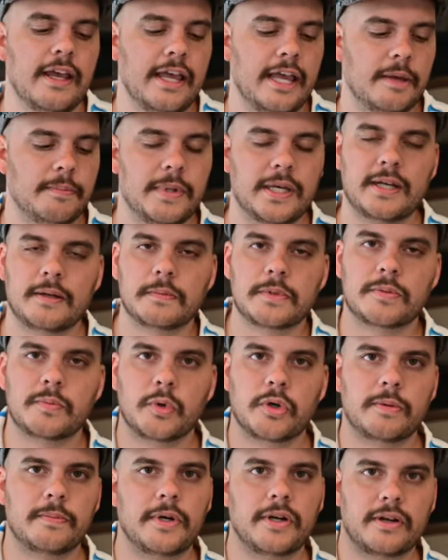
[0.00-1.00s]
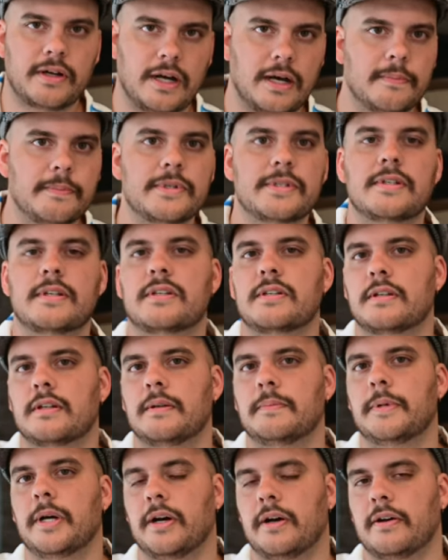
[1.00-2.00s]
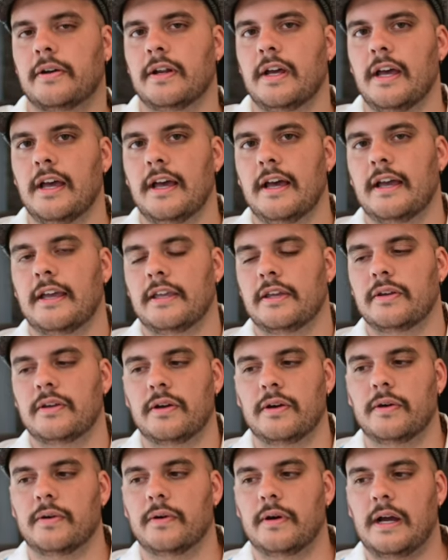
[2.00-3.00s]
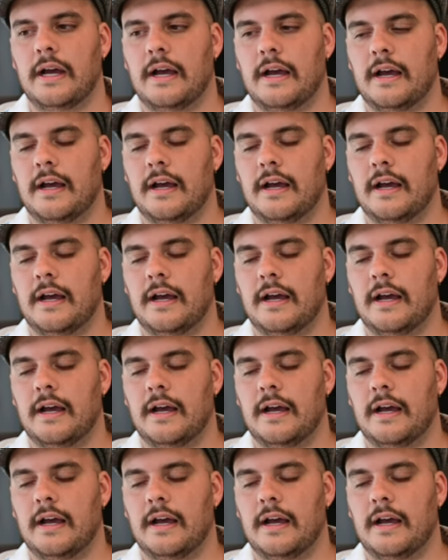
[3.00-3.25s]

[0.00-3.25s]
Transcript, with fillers: It becomes more about composition, about you know,